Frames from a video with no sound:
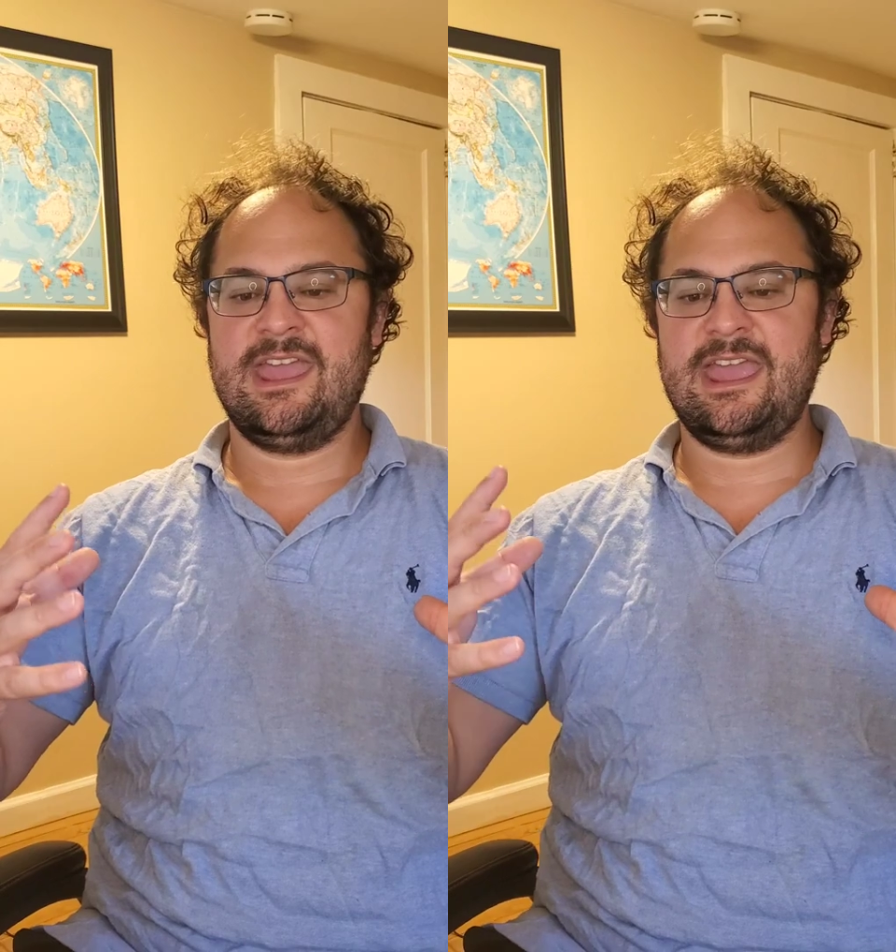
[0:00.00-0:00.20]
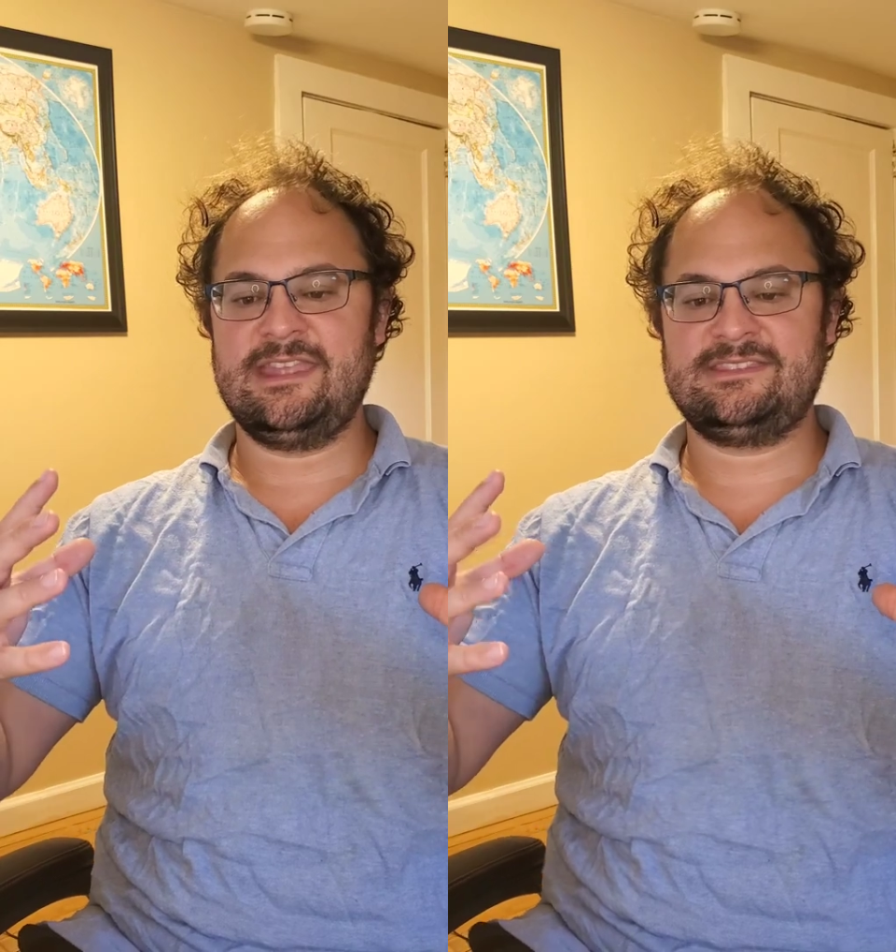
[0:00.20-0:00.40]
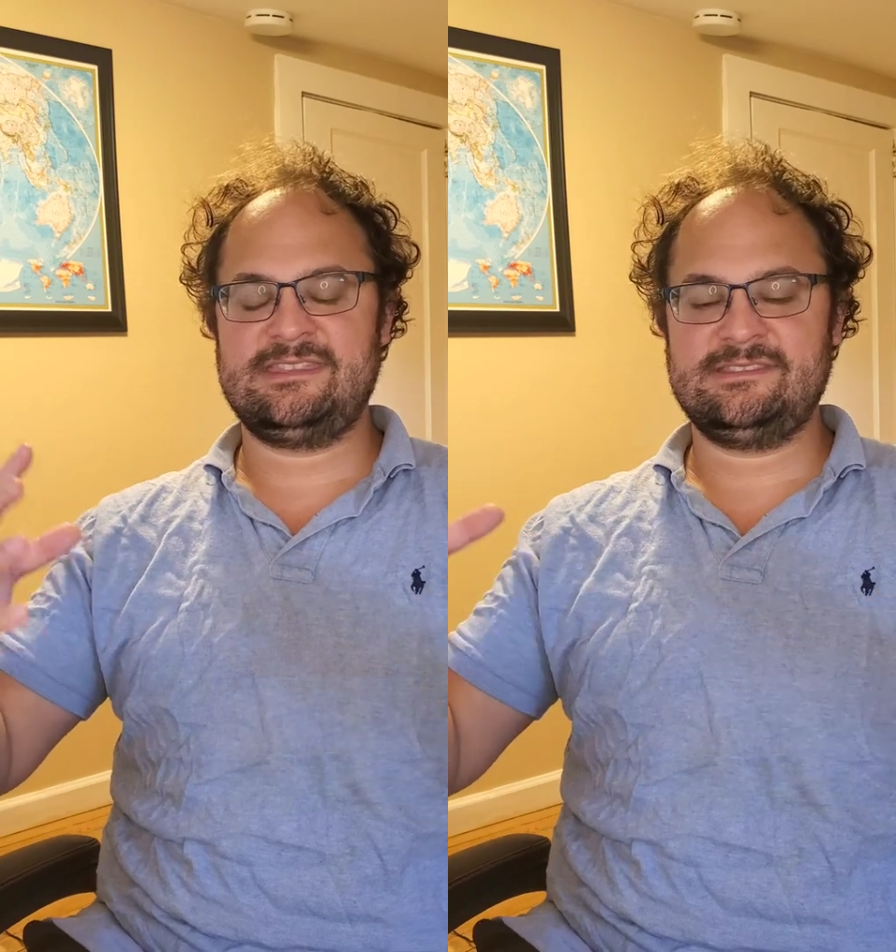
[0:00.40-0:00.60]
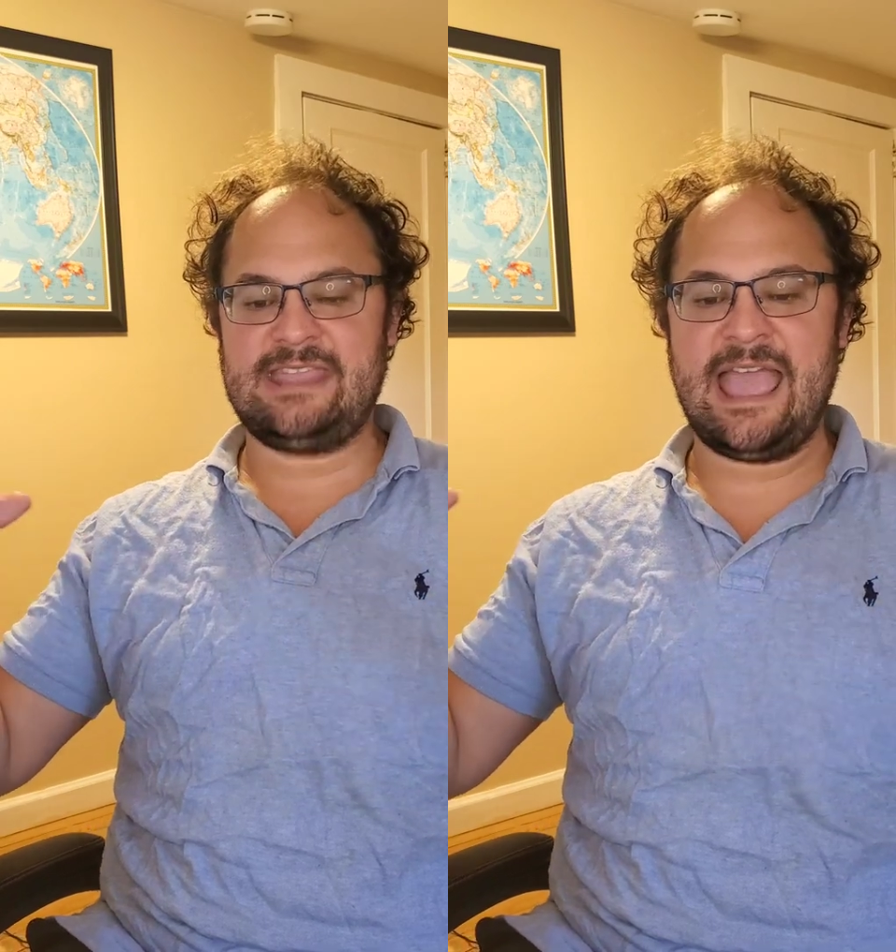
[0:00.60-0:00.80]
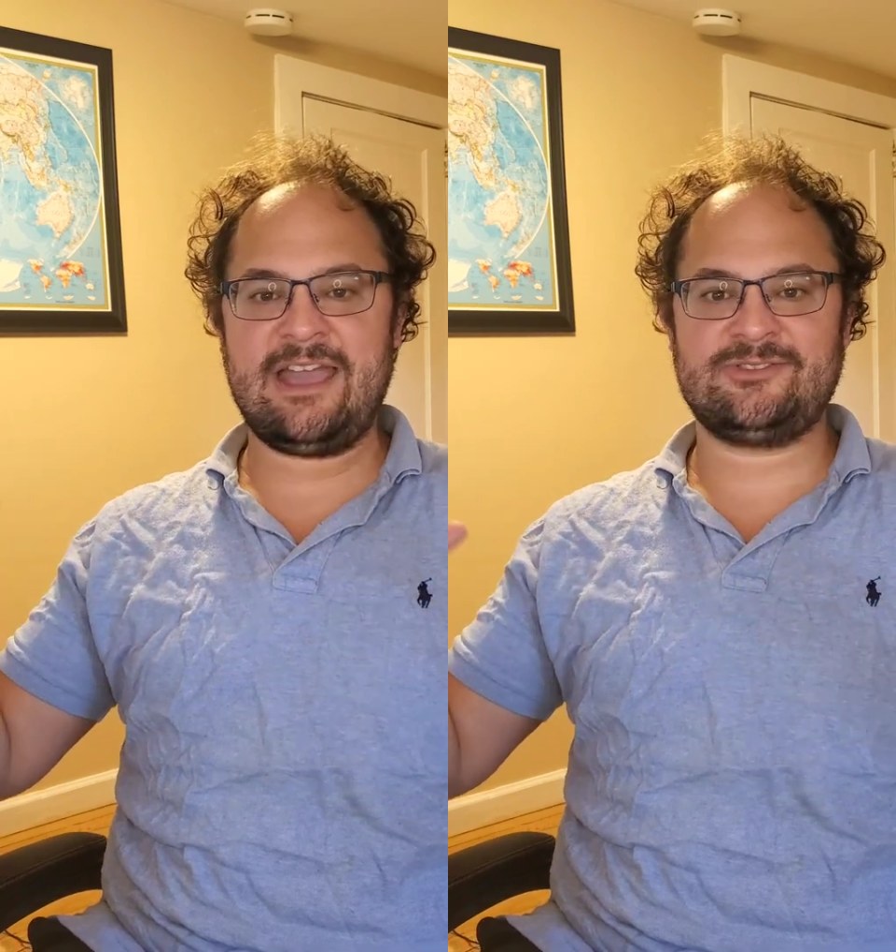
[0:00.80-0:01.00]
and
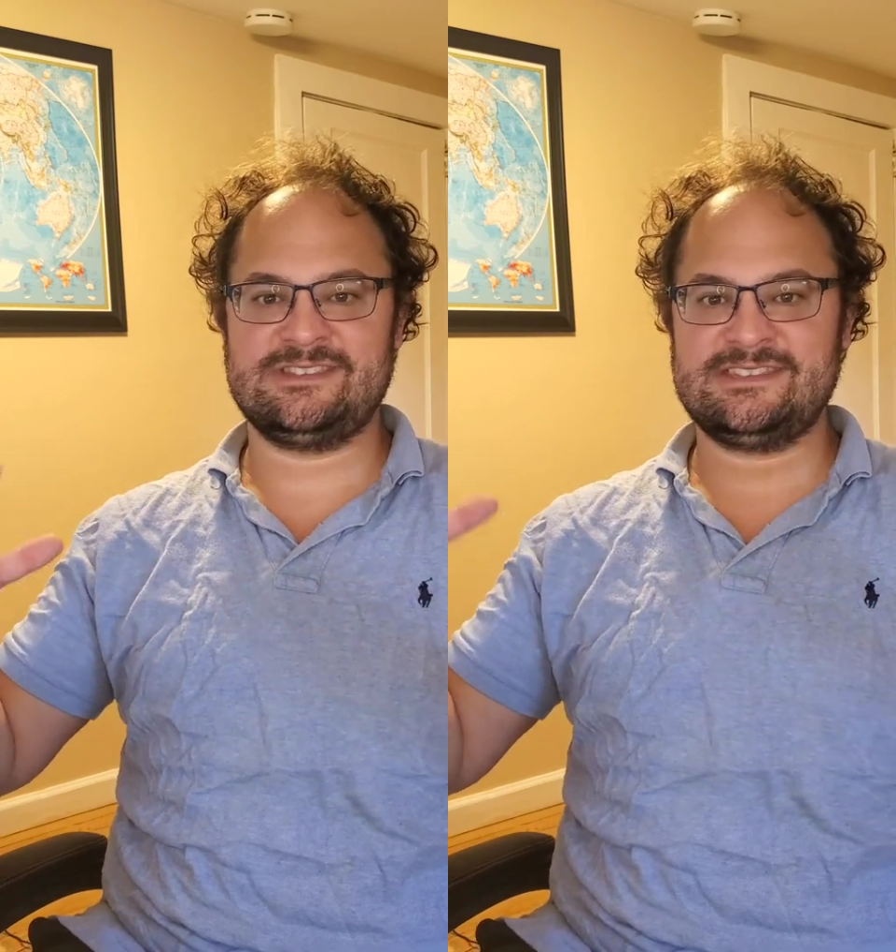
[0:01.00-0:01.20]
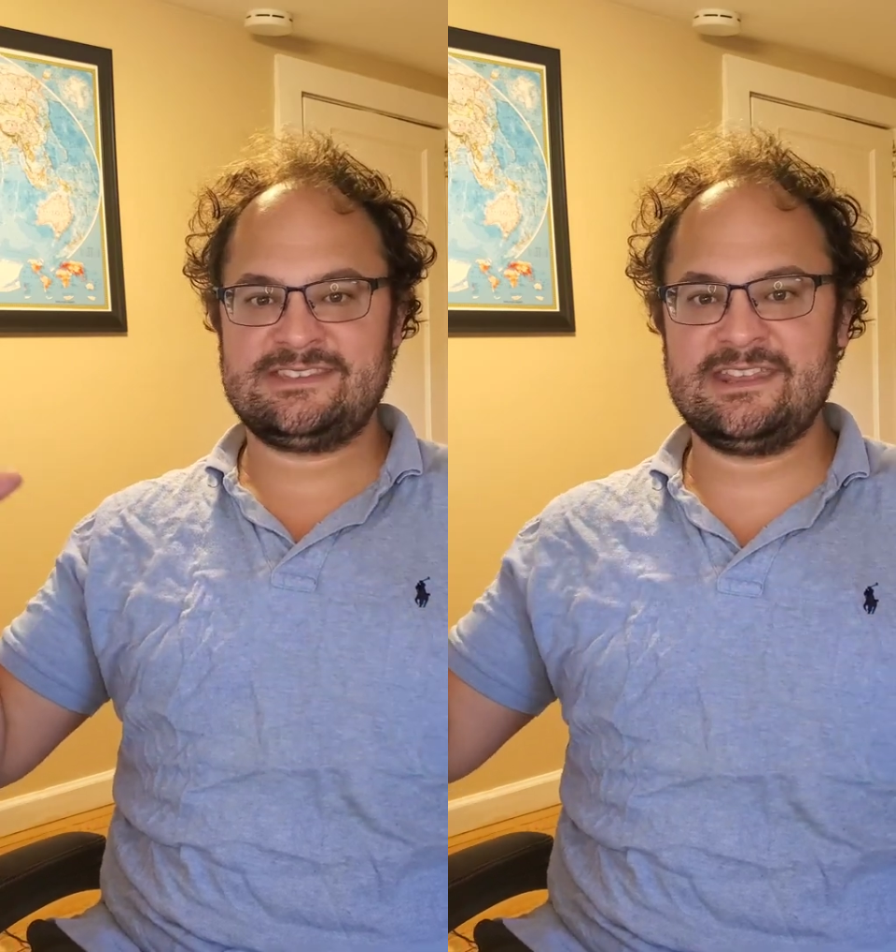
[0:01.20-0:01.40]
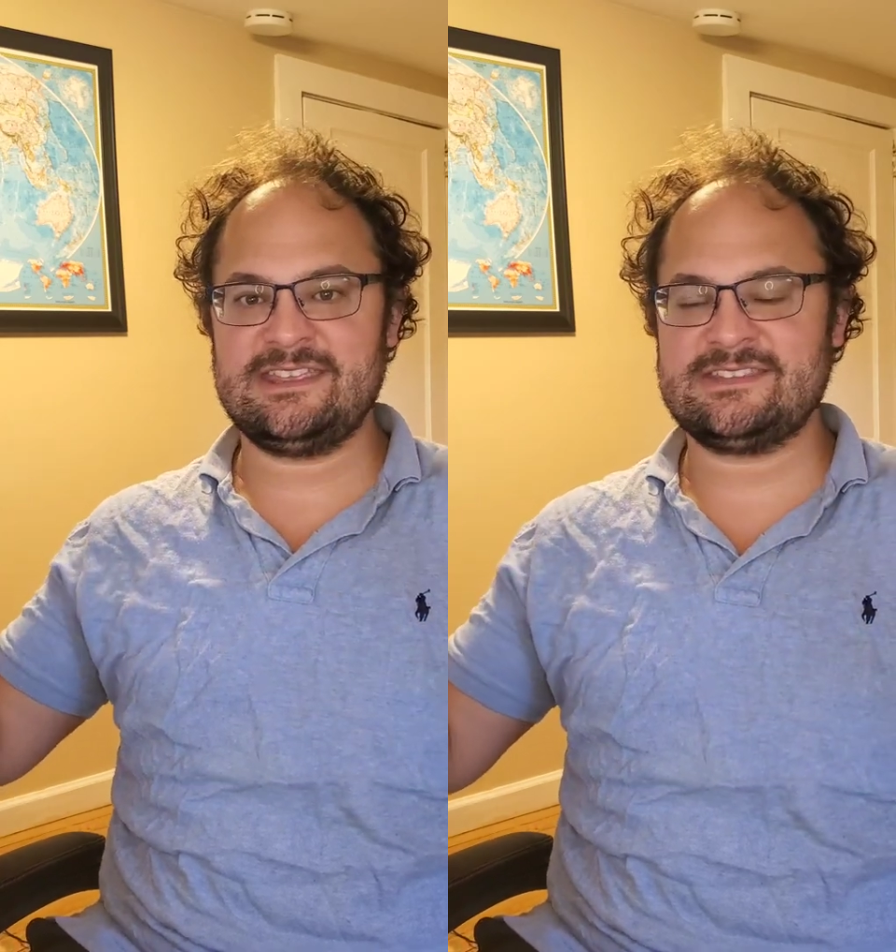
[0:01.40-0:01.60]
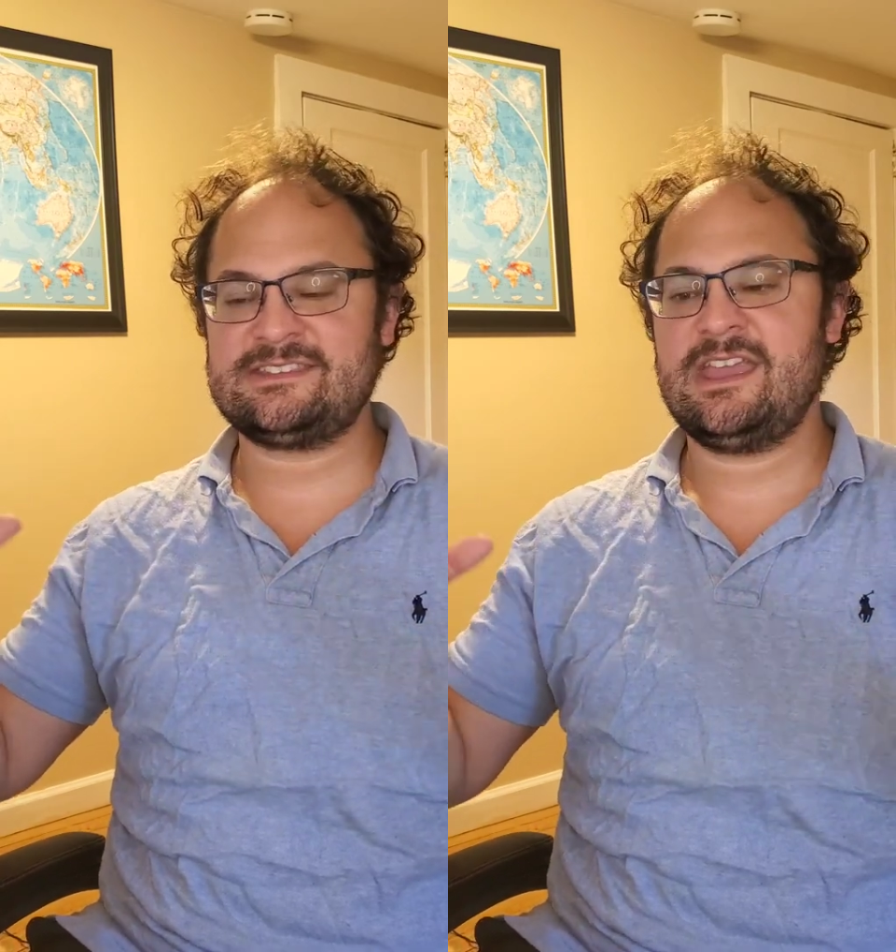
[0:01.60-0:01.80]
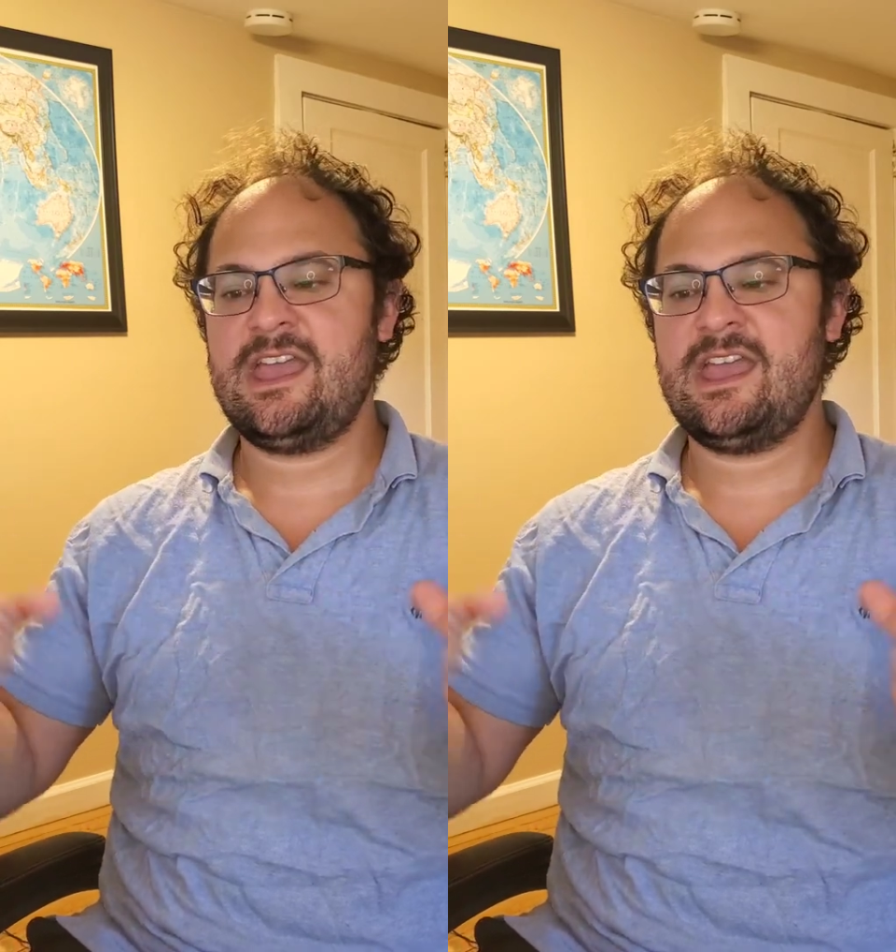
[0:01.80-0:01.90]
towns and cities.